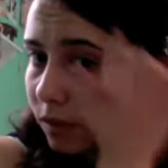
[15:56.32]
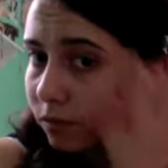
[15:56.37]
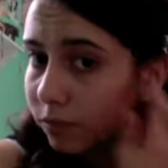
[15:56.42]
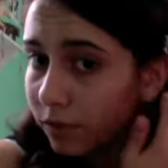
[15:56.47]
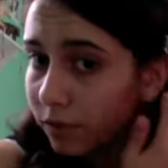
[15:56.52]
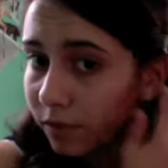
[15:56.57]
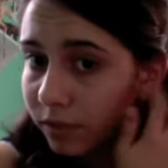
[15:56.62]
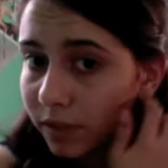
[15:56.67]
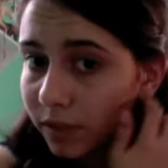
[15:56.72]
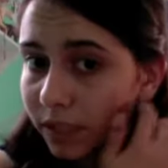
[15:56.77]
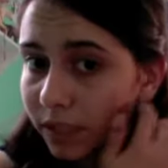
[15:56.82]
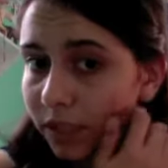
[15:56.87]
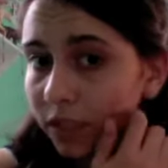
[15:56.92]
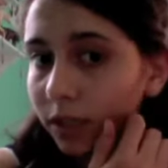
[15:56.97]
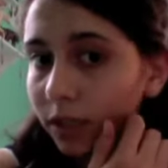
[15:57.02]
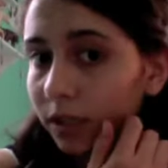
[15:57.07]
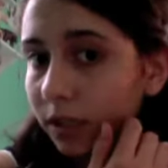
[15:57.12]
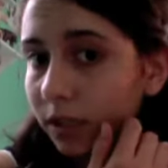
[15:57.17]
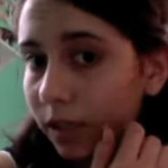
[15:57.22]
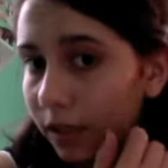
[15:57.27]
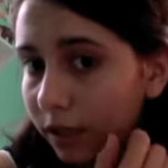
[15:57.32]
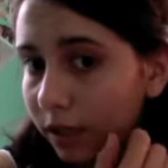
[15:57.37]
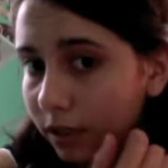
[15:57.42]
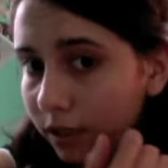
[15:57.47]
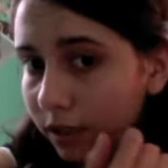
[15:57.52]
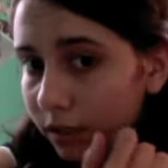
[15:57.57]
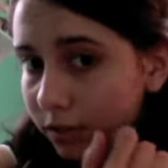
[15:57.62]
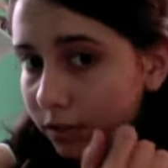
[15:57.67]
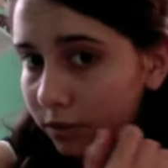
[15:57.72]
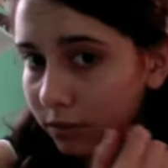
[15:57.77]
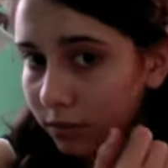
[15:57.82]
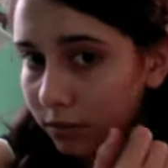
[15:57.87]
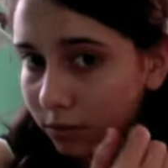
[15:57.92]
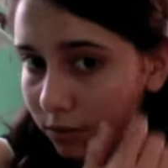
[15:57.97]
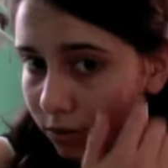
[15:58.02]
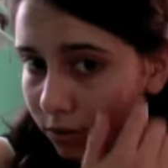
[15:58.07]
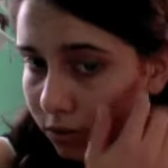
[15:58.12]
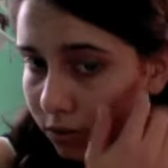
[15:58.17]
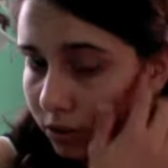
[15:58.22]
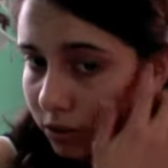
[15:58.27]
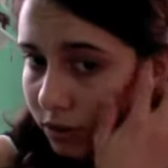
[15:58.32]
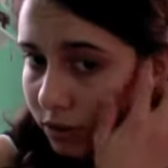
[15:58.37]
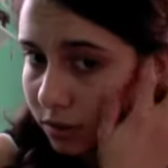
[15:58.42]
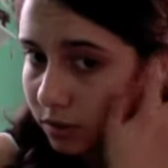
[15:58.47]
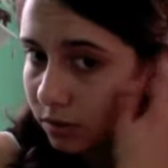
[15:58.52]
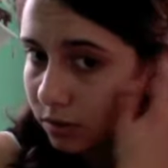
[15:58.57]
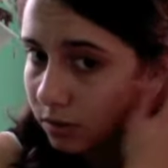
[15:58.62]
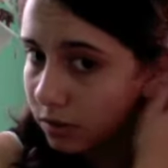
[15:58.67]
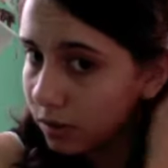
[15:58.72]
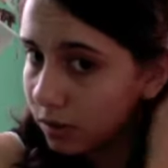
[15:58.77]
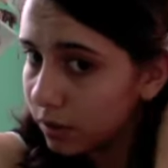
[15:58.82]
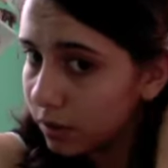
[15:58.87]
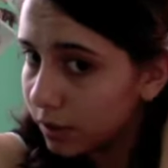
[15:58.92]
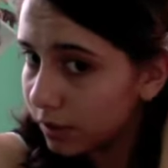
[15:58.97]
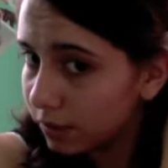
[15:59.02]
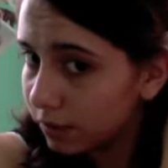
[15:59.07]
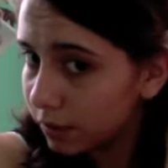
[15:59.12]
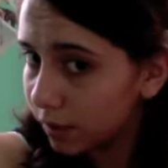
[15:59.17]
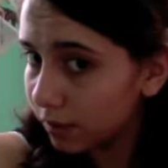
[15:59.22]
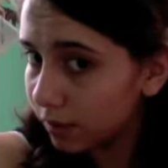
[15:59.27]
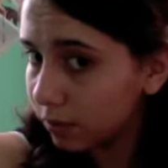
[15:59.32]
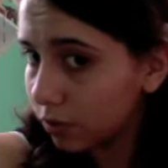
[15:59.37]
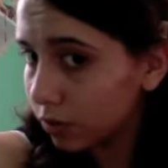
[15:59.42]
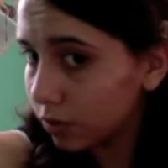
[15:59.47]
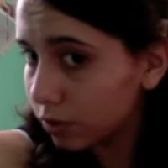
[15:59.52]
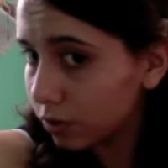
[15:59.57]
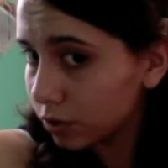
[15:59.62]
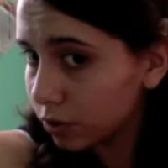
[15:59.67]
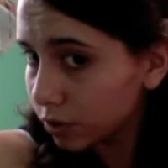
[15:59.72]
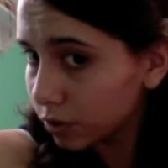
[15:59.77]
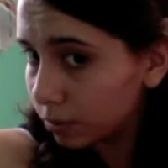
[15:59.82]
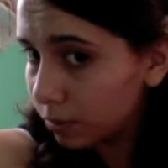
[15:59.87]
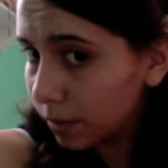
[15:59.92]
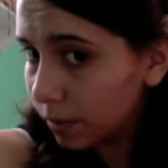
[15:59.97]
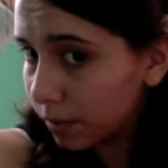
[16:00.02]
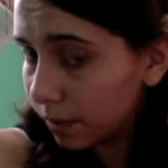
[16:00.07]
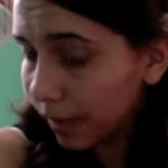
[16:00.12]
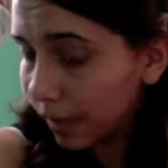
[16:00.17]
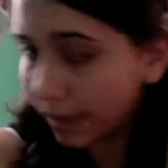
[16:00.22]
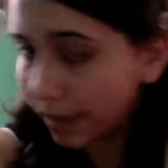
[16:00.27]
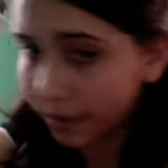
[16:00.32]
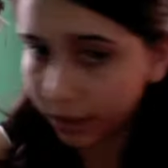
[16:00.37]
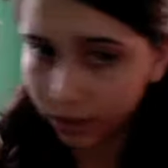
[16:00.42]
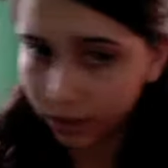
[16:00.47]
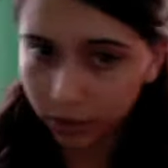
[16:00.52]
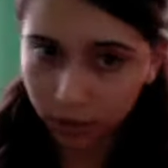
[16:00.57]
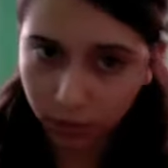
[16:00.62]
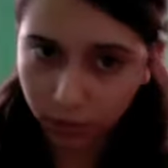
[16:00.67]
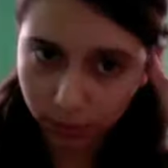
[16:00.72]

in front of the ear, and then you could just, if you have longer, you could pin back there